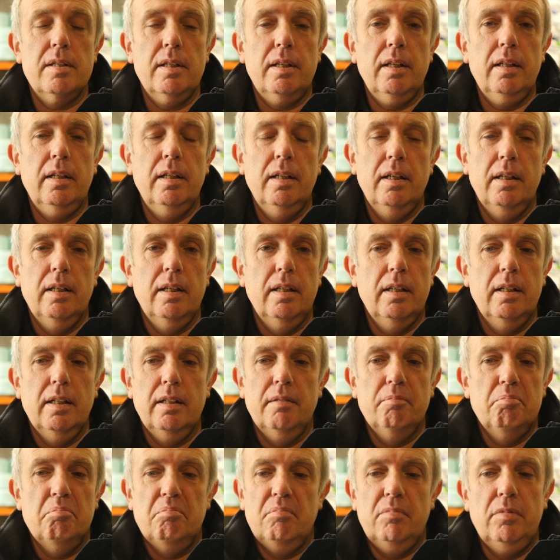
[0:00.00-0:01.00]
City,
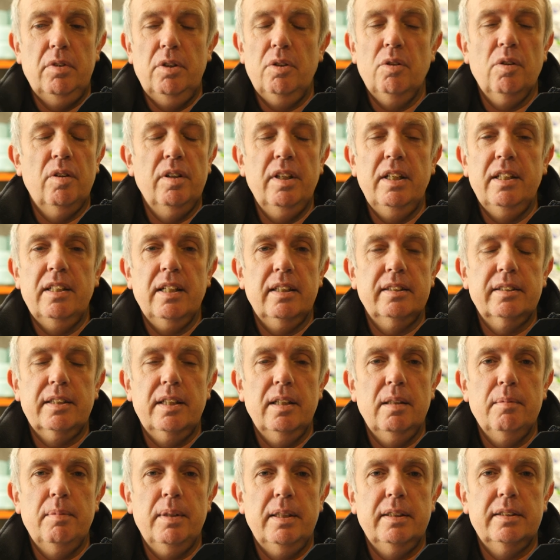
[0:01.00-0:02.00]
you don't need that
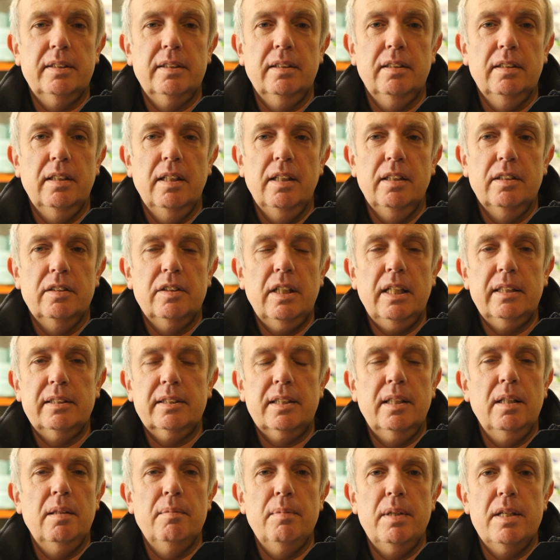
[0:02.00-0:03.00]
skill base. that
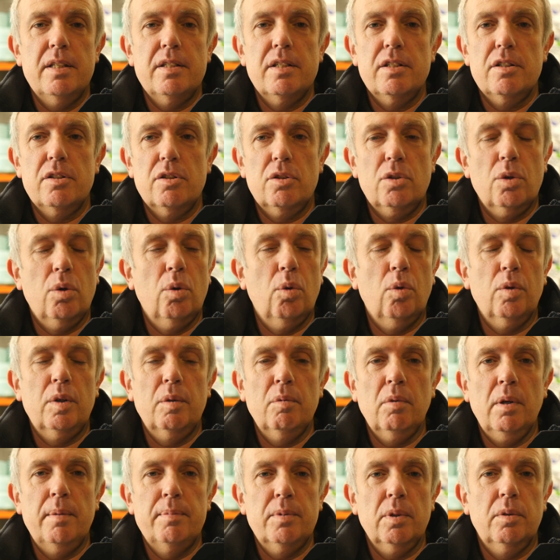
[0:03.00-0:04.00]
skill base is
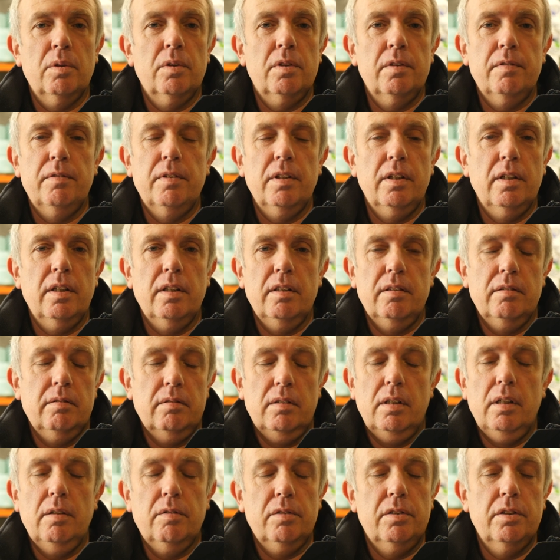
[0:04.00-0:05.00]
totally wiped out of the
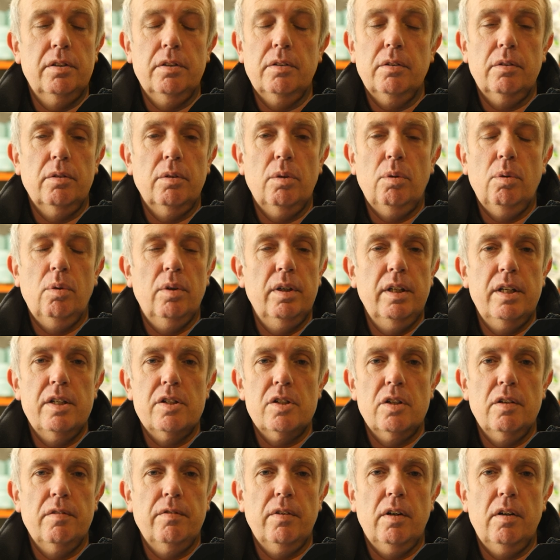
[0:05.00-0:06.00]
out of the whole
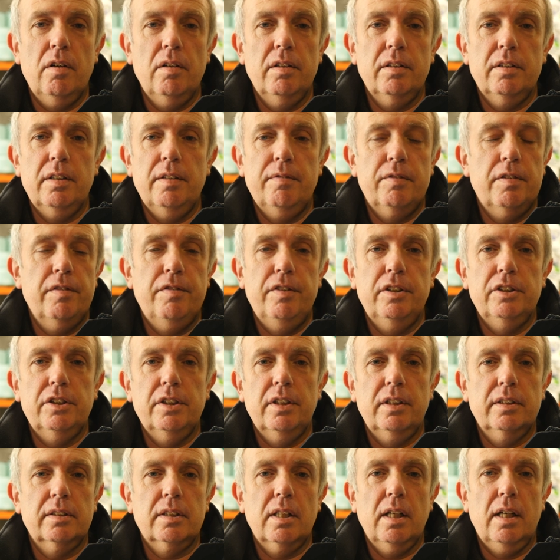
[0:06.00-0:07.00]
nation of Ireland if the
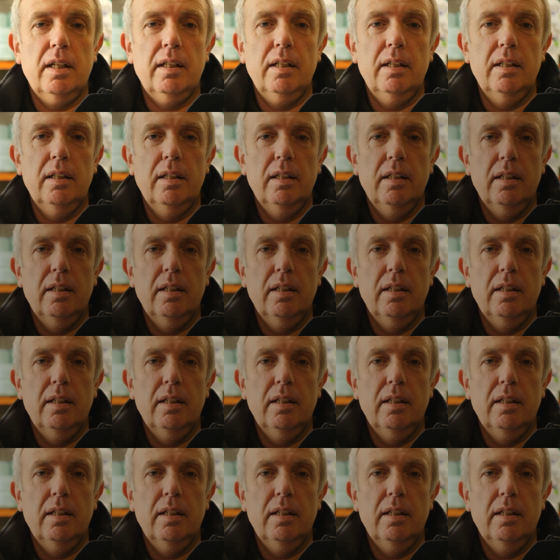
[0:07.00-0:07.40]
fishing is gone.